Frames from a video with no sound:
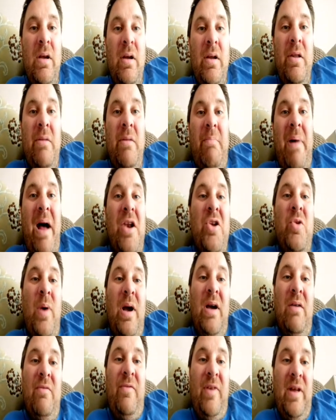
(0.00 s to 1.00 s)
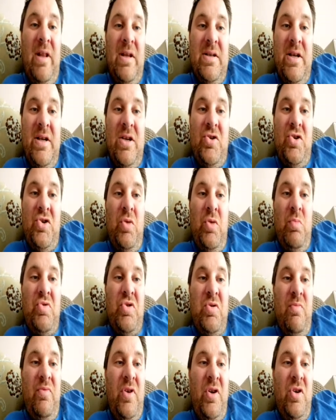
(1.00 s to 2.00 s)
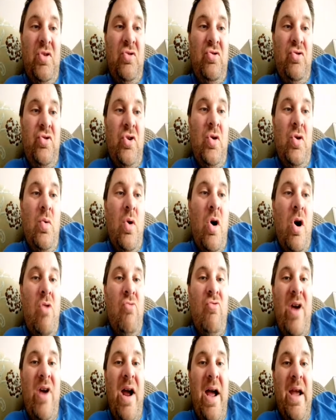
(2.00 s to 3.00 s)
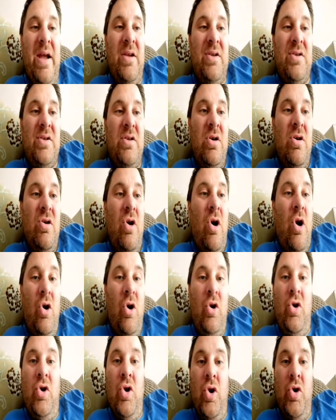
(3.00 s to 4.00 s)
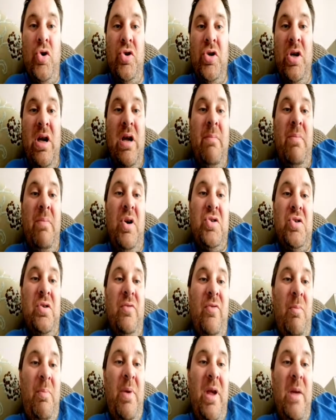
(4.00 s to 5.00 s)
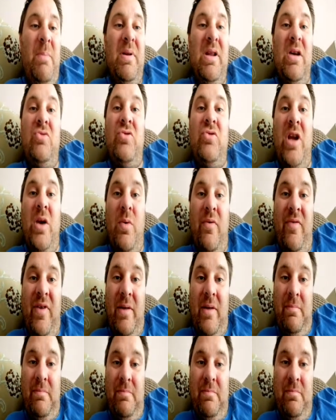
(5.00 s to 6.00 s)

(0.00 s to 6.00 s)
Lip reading: The bandwagon fallacy assumes something is true or right or good because other people agree with it.